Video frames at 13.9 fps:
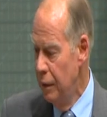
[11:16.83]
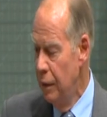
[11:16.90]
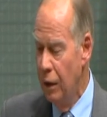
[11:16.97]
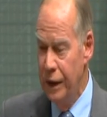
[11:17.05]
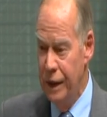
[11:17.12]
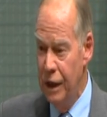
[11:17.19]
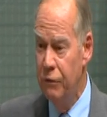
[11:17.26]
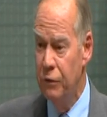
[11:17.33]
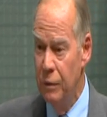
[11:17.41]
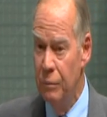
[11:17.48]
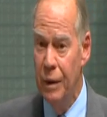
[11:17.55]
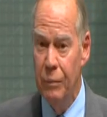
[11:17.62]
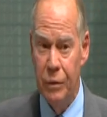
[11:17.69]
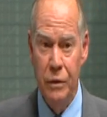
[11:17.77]
I hear from the
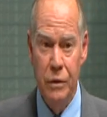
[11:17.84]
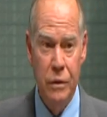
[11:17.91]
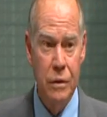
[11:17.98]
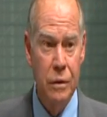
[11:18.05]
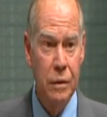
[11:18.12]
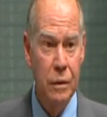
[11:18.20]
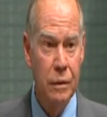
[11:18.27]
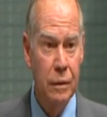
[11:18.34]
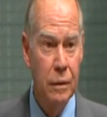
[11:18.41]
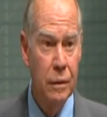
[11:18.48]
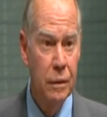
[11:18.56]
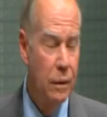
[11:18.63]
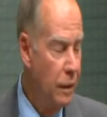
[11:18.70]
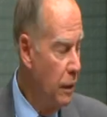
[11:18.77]
members,
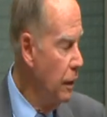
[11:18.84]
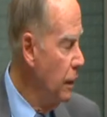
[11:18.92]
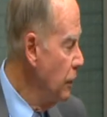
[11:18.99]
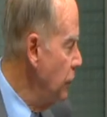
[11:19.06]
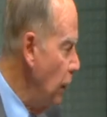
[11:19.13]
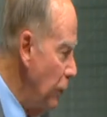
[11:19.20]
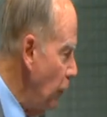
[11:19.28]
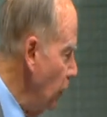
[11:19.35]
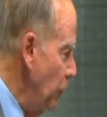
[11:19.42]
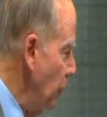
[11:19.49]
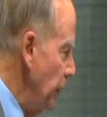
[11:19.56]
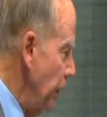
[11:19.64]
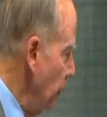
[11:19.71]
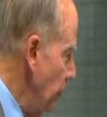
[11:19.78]
it's no longer
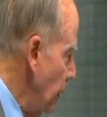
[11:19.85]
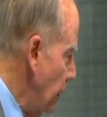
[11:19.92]
working well.